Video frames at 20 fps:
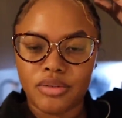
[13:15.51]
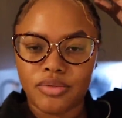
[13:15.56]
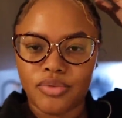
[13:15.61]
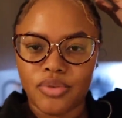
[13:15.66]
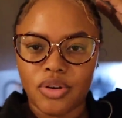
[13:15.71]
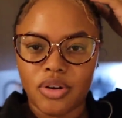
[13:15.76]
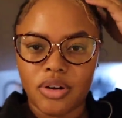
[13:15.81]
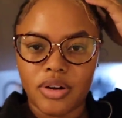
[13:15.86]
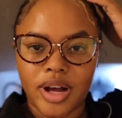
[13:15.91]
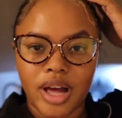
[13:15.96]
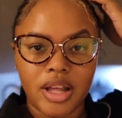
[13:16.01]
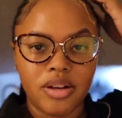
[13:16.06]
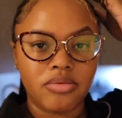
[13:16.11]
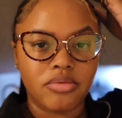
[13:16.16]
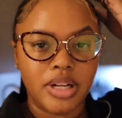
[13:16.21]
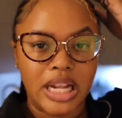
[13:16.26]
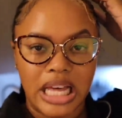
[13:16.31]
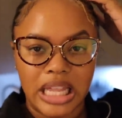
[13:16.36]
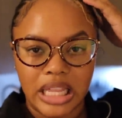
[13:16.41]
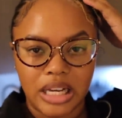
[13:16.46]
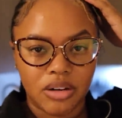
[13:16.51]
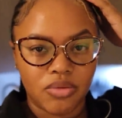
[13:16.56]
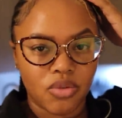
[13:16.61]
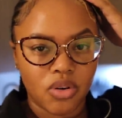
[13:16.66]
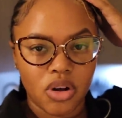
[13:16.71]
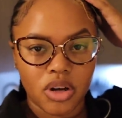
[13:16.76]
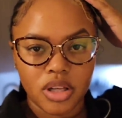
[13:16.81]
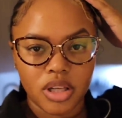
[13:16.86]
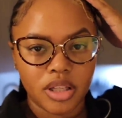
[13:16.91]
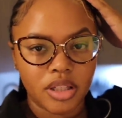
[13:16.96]
of raw. I do not like a
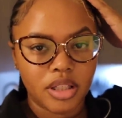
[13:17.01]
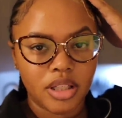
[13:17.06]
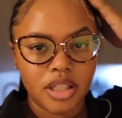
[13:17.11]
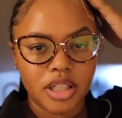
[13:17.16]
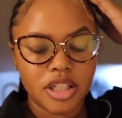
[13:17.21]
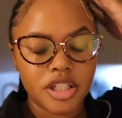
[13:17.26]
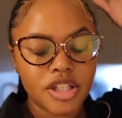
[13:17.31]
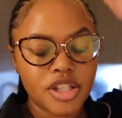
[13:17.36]
raw cookie.